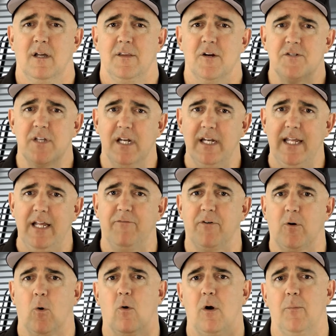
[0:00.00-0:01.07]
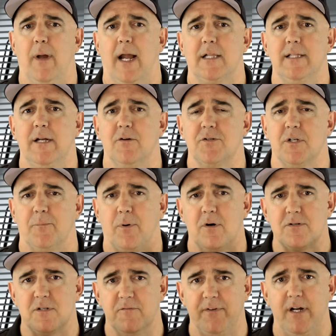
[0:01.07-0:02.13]
There's a need for quarterback leaders to
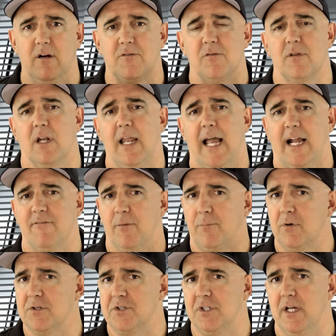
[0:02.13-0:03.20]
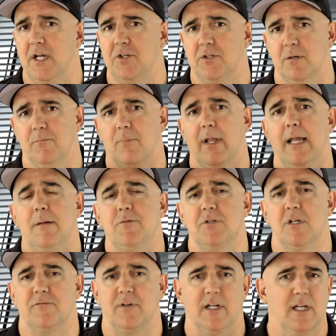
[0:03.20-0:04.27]
persevere through the lack of appreciation, blame
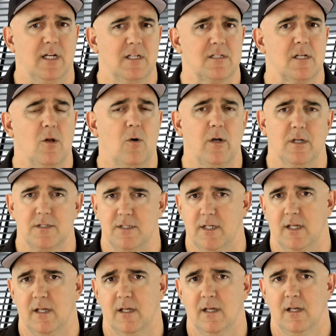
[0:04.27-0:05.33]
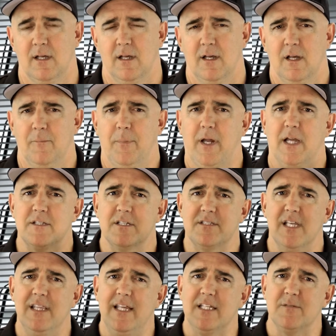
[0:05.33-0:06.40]
shifting, and disloyalty. Because
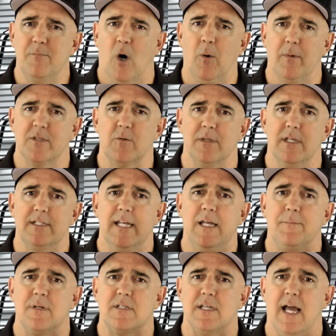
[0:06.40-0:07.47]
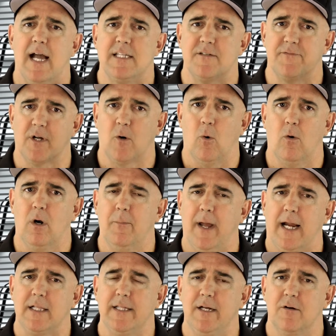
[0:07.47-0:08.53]
it's in these moments when the team decides if the
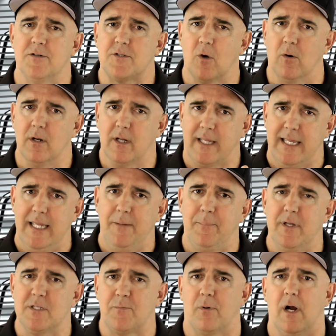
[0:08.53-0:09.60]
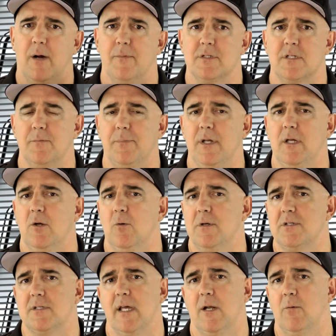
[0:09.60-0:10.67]
quarterback leader is going to keep his promise to be who he
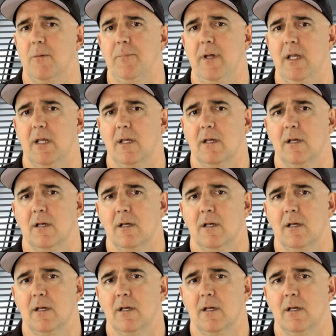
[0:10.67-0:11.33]
said he would be.